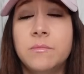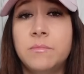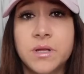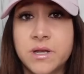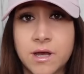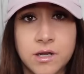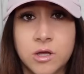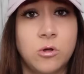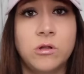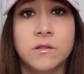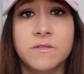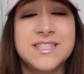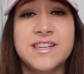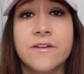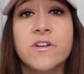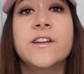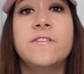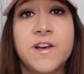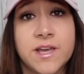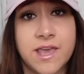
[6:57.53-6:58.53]
But not Nicole. That's
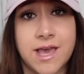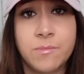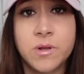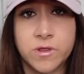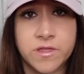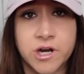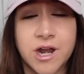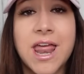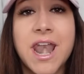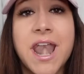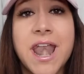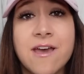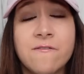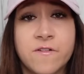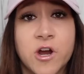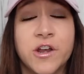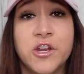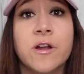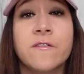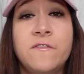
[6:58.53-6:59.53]
never gonna fucking happen with her.
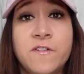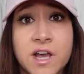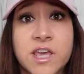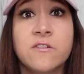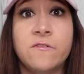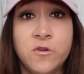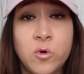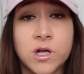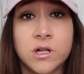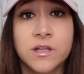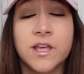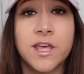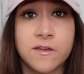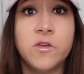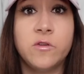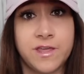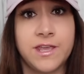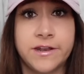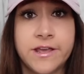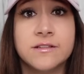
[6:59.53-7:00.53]
Never. And you're a fucking fool if
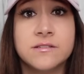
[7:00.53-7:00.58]
you think it